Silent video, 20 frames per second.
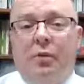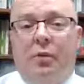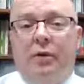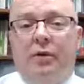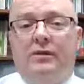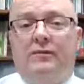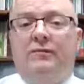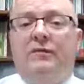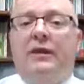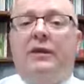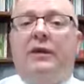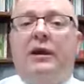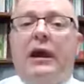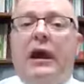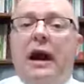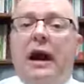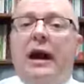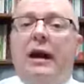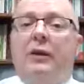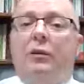important,
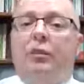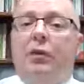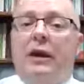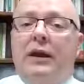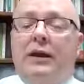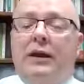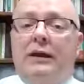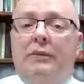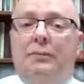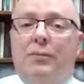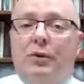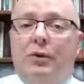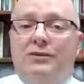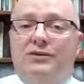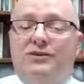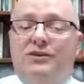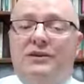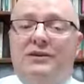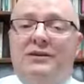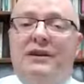very high ranking
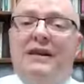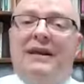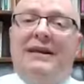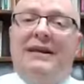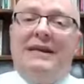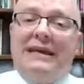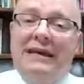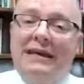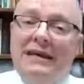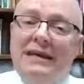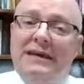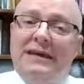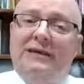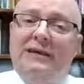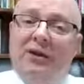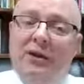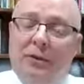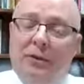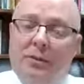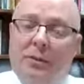person
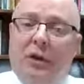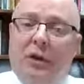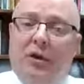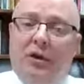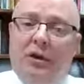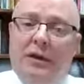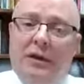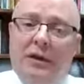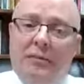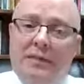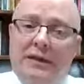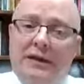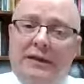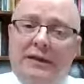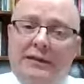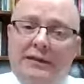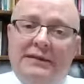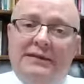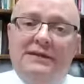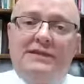in Capernaum,
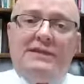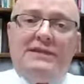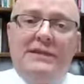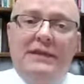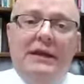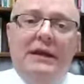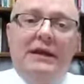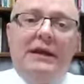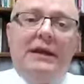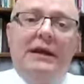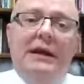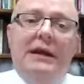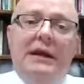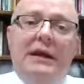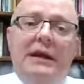in this city.